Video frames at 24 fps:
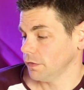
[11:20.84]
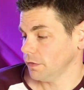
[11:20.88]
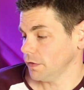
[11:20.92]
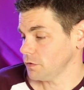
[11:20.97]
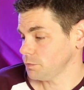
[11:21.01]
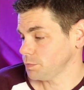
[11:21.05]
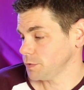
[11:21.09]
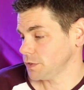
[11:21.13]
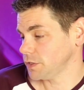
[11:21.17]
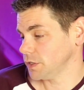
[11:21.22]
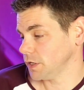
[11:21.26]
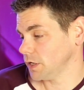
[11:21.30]

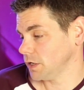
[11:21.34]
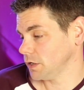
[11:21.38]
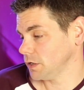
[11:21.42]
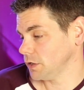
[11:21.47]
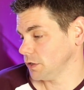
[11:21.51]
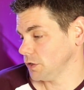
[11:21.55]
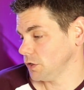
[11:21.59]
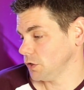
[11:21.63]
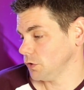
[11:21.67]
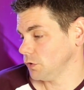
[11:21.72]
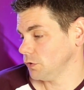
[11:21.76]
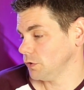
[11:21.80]
This
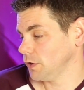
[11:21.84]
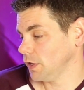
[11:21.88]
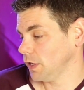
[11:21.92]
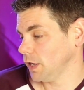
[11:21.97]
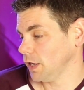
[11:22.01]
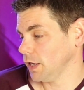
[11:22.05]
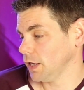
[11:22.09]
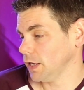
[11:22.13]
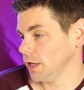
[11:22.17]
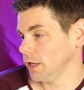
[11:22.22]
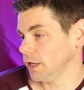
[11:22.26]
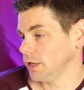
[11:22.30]
particular
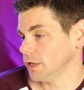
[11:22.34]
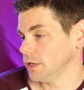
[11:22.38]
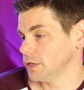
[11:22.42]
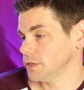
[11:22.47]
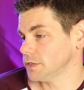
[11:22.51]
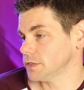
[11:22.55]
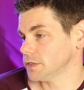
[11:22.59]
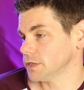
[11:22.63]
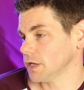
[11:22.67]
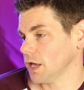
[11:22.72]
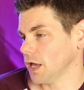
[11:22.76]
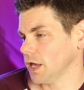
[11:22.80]
unit
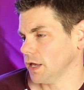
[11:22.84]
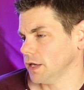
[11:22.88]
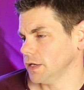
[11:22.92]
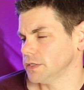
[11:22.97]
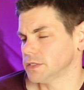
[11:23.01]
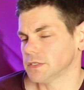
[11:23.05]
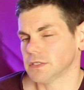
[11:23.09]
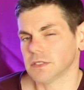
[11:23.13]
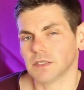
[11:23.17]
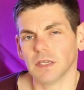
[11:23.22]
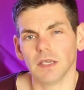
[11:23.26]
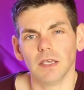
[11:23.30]
is a
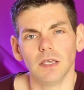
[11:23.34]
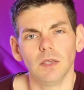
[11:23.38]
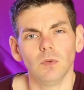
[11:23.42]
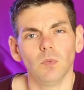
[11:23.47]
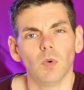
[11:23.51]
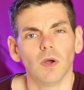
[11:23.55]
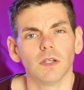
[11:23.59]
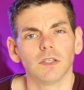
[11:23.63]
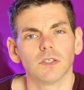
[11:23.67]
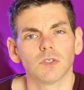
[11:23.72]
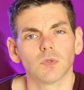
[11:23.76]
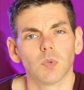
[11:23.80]

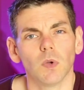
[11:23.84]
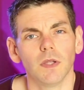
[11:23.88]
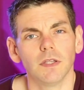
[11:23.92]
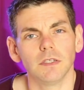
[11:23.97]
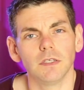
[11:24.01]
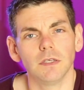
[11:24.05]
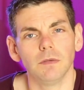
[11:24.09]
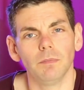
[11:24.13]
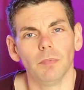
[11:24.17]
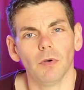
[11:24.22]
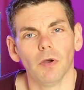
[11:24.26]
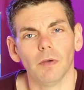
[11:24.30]

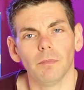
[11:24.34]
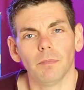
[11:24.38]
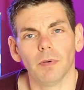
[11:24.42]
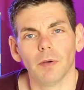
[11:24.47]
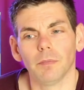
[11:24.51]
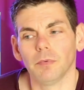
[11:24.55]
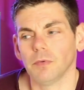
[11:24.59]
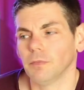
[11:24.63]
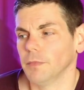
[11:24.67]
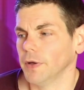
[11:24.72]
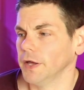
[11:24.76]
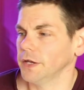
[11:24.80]
C120 by
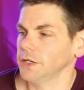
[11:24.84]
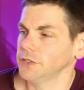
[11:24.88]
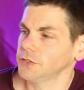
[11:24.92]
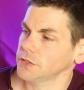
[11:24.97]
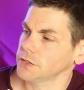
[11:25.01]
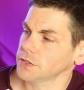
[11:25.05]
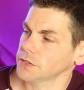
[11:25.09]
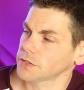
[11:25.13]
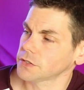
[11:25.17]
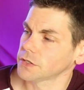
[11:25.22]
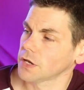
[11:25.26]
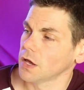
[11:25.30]
Bubble
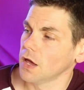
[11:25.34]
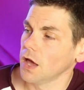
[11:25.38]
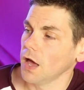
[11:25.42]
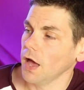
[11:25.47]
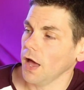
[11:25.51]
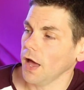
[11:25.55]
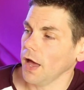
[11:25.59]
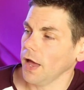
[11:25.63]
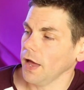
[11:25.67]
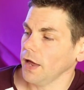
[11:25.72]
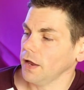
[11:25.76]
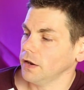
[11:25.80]
Majors,
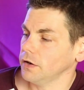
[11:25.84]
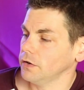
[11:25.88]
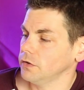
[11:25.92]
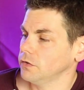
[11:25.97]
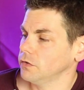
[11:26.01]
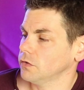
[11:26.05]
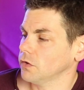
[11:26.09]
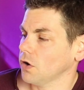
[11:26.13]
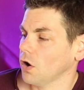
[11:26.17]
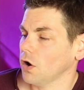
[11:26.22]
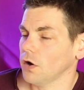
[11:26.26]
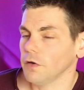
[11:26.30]

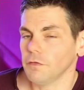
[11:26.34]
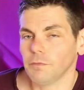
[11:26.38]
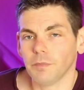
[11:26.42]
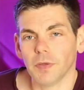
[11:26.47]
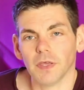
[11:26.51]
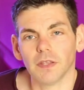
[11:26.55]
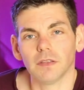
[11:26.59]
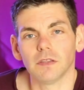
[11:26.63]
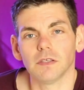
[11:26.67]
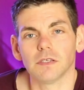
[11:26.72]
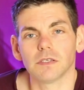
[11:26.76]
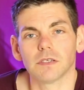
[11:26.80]
and I've
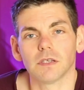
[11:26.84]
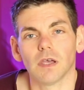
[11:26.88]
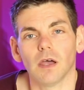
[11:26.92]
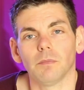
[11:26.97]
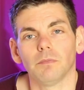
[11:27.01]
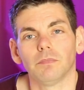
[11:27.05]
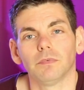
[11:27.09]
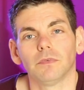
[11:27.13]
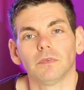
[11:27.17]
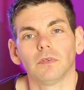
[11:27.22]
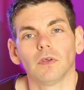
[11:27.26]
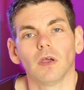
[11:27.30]
picked this
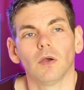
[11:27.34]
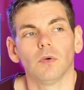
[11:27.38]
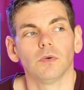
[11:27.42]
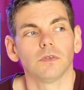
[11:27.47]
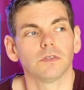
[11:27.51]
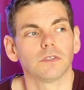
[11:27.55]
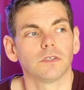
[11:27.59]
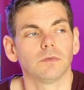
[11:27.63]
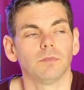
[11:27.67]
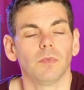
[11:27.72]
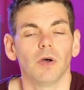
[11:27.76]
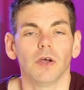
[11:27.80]
up to go
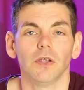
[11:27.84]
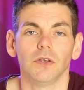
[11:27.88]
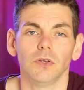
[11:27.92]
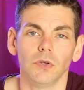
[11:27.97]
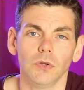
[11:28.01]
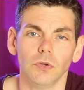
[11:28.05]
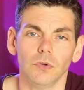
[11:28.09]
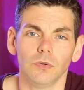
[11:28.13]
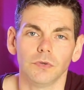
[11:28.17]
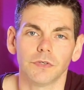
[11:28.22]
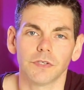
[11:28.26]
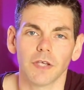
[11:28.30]
onto my
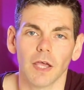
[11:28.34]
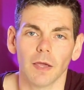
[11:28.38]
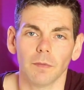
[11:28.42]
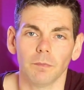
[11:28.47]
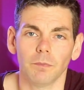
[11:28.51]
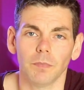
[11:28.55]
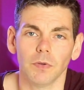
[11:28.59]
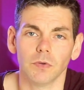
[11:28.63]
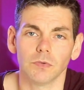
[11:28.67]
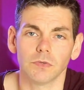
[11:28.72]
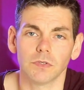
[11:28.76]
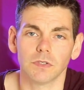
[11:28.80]
new
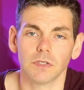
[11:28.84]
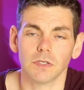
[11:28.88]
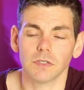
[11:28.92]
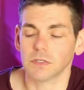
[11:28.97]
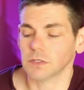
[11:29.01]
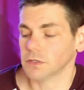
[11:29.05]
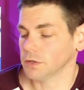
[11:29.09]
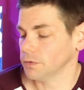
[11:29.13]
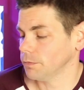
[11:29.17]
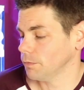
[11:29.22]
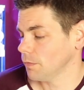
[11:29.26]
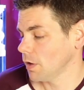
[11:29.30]
tank build
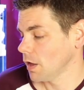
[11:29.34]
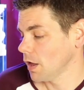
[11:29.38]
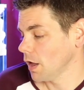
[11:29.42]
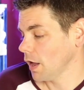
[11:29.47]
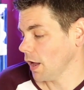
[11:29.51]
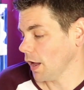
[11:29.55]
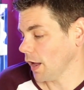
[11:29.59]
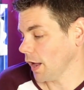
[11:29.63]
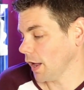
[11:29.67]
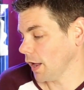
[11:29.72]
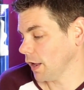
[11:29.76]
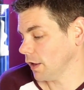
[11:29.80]
system,
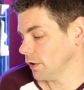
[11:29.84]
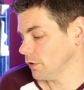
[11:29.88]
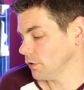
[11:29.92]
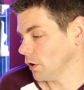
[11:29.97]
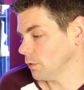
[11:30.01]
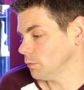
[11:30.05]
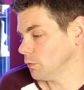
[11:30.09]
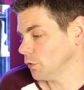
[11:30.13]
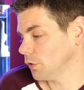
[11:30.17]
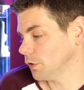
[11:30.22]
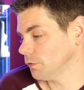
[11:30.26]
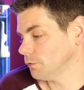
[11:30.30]
and
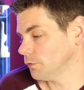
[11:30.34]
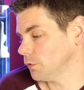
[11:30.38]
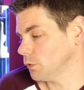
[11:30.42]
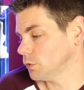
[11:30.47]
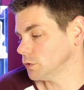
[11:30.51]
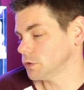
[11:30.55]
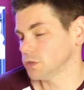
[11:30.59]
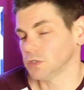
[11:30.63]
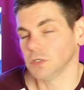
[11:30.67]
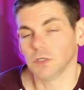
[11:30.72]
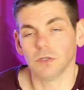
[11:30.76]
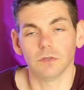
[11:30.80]
I'm looking
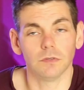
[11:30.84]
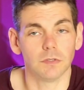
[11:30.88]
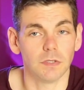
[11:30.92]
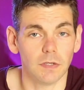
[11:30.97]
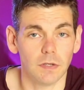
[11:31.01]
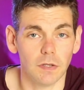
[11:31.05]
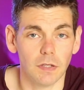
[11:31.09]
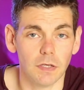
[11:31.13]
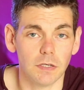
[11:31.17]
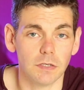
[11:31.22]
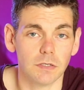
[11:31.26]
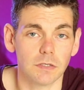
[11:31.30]
forward to
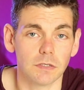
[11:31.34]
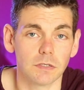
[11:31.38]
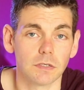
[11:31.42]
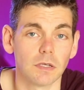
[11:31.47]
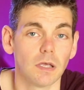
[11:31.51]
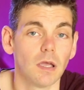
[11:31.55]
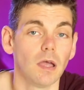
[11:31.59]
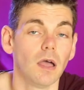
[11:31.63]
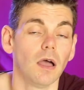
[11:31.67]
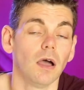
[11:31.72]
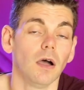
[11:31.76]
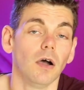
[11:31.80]
using
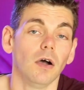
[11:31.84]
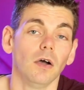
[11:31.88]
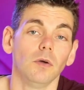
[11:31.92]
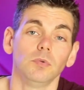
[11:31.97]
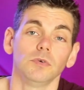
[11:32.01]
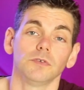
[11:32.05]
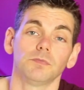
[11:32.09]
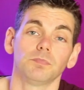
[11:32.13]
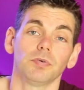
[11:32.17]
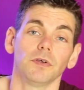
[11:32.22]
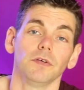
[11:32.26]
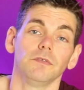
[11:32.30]
this. I
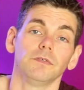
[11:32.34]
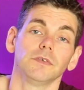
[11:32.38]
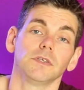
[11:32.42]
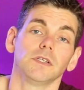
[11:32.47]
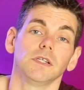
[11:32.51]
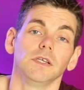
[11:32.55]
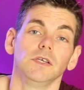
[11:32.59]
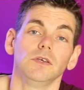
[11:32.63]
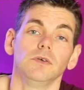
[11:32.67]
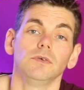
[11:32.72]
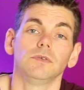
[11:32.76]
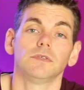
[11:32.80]
was
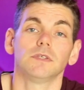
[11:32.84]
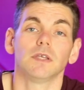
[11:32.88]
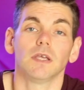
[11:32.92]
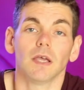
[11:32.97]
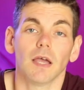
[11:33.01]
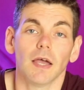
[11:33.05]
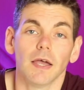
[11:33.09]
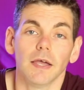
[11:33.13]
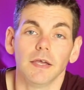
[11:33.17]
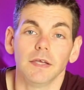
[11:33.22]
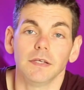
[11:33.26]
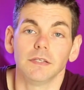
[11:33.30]
previously
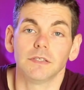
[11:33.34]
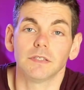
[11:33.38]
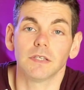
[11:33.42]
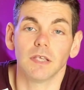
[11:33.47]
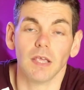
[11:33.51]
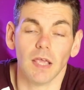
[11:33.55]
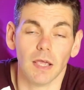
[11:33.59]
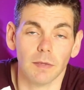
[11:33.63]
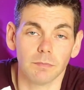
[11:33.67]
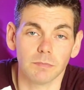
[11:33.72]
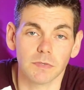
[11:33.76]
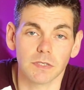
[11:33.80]
using a
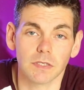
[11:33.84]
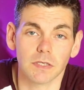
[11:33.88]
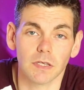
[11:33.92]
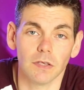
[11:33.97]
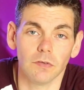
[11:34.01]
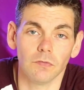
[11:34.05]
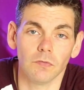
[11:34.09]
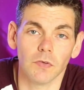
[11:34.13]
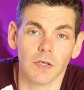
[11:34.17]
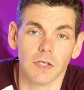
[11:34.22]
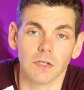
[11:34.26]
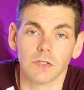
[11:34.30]

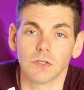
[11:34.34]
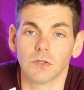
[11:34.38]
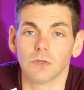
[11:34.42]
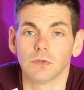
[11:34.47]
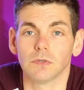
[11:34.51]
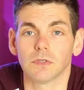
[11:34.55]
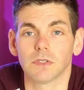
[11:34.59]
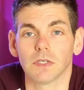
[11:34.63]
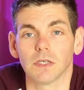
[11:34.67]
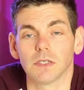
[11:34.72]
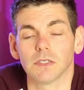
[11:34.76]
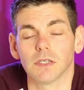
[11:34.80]
TMC
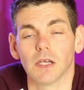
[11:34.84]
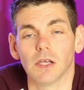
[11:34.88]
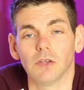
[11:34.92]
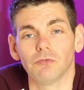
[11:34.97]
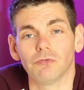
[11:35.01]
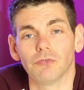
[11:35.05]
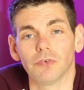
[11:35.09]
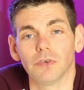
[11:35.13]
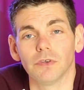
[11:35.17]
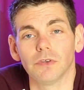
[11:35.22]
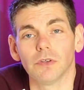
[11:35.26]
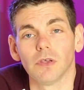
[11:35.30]

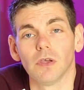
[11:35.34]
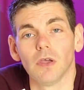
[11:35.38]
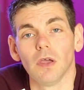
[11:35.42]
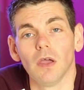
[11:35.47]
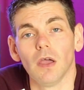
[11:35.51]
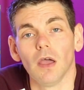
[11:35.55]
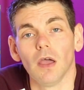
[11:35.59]
V2600.